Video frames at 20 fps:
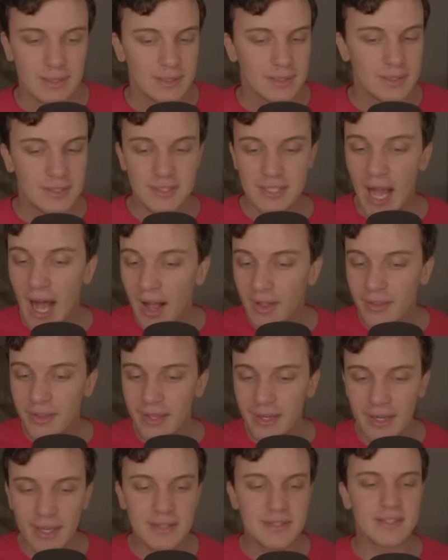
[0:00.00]

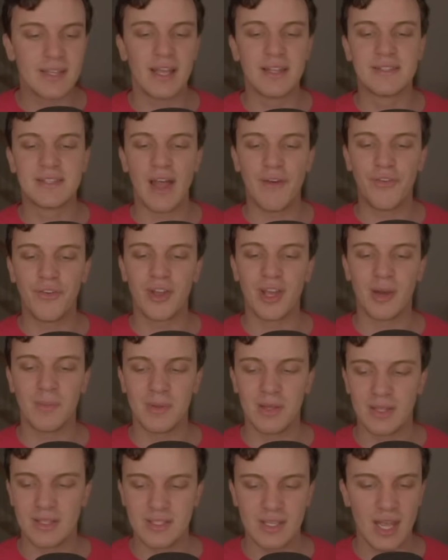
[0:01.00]
solid. It's definitely going to
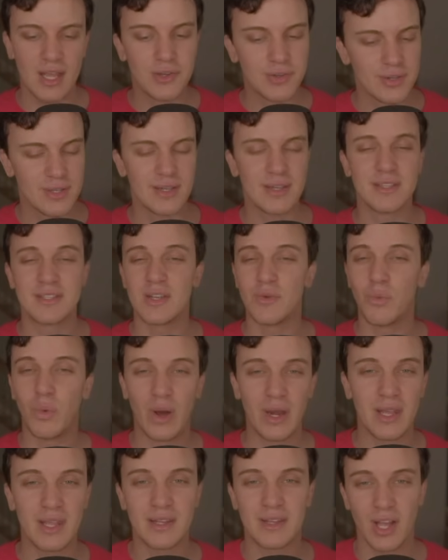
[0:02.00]
be, it's interesting to see
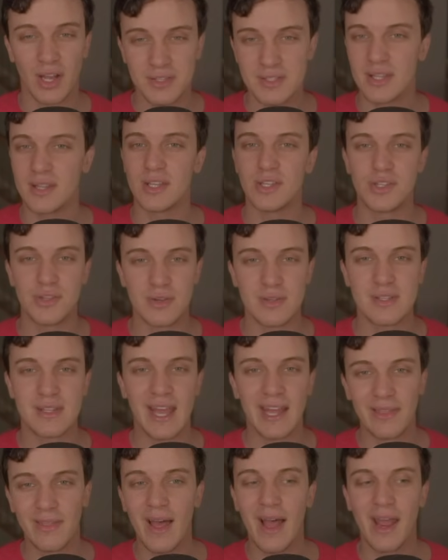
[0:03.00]
what he does at this year's
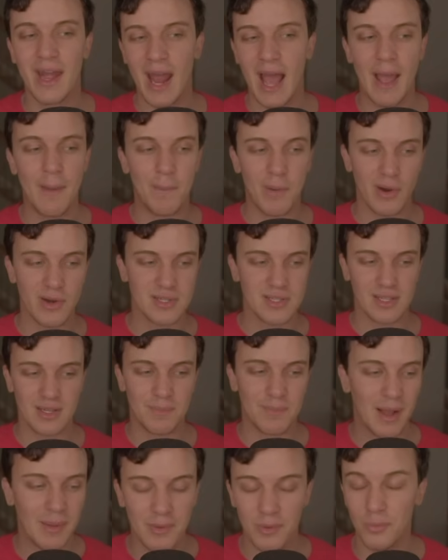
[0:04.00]
deadline. I personally
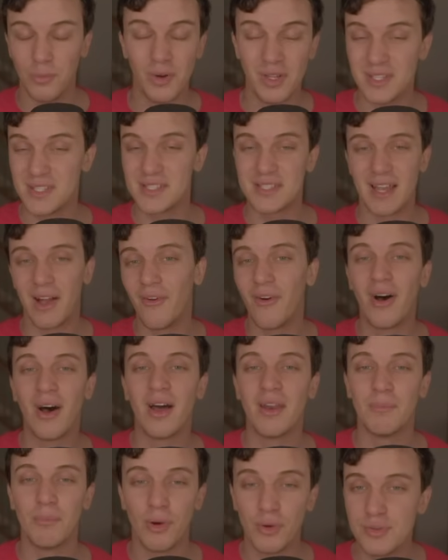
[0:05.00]
probably would sell
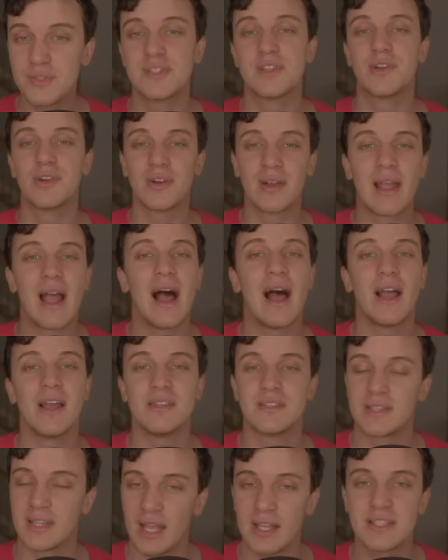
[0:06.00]
on most of your
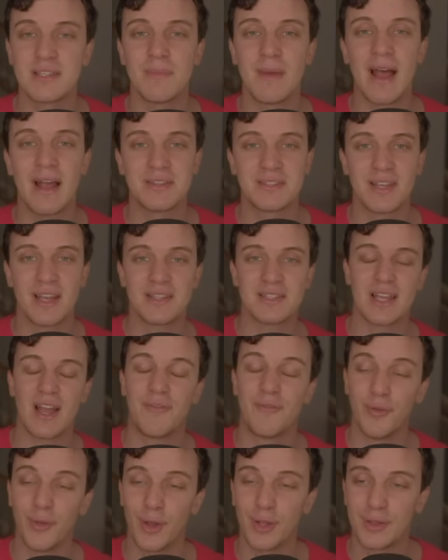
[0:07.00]
guys, get some assets. I
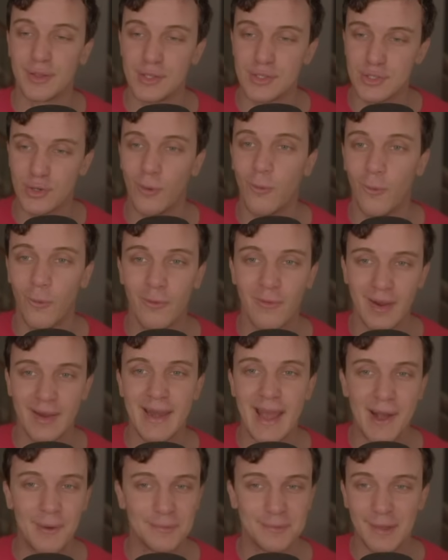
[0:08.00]
feel like this core right
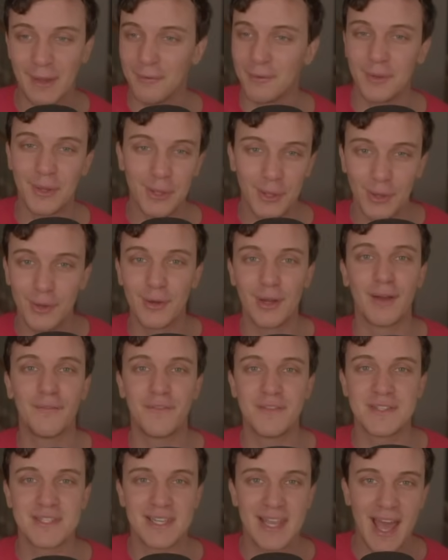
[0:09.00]
now is not really good enough
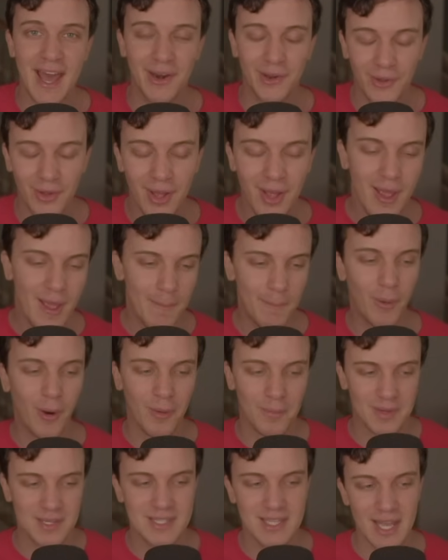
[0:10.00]
in Seattle, in
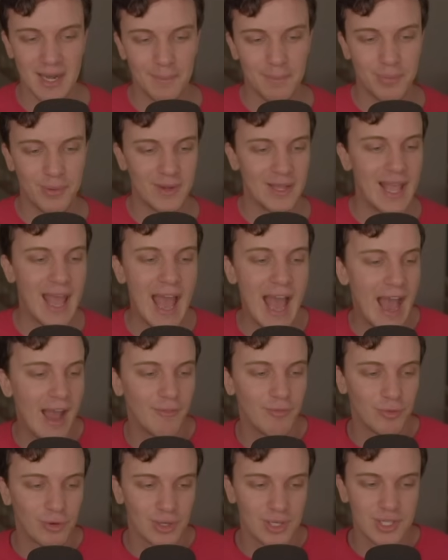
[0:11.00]
part because he had a pretty
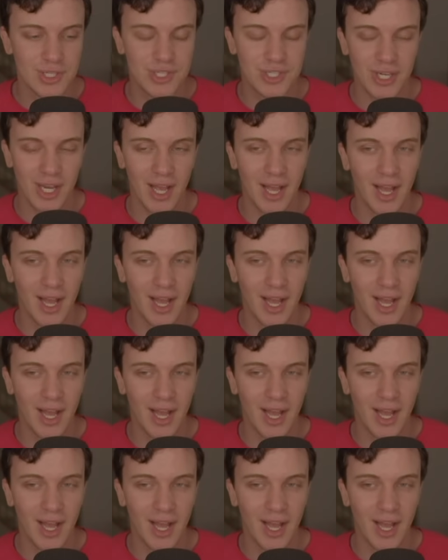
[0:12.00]
average